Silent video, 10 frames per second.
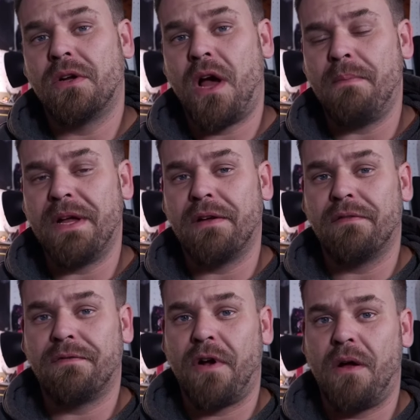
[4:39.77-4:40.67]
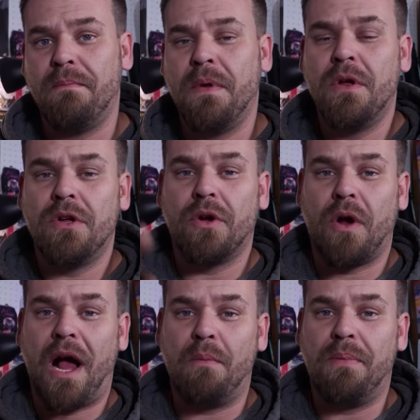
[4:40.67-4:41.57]
coming from your
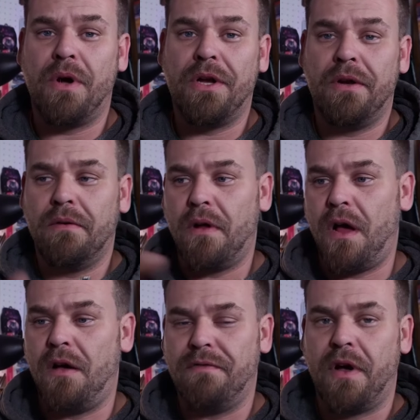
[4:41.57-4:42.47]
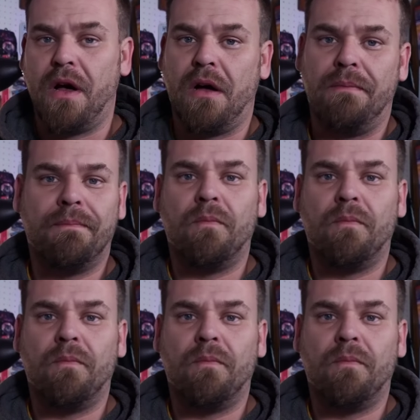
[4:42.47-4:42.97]
output of uh,